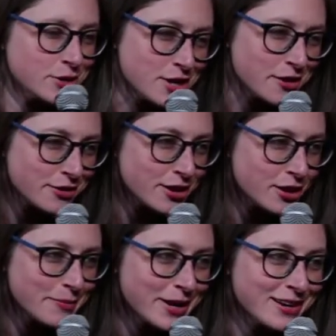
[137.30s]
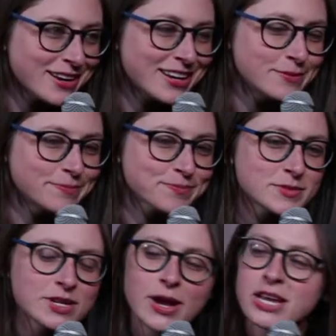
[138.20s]
know each other a little bit.
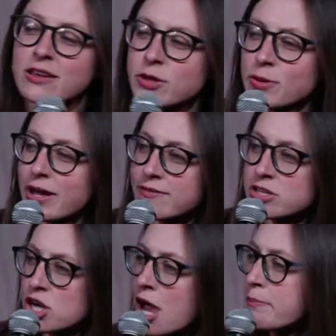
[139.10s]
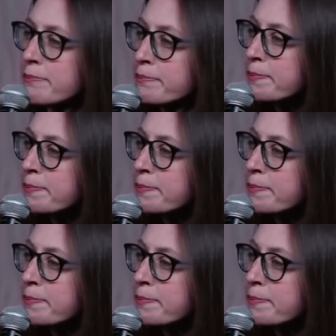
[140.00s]
Do any of you have a job?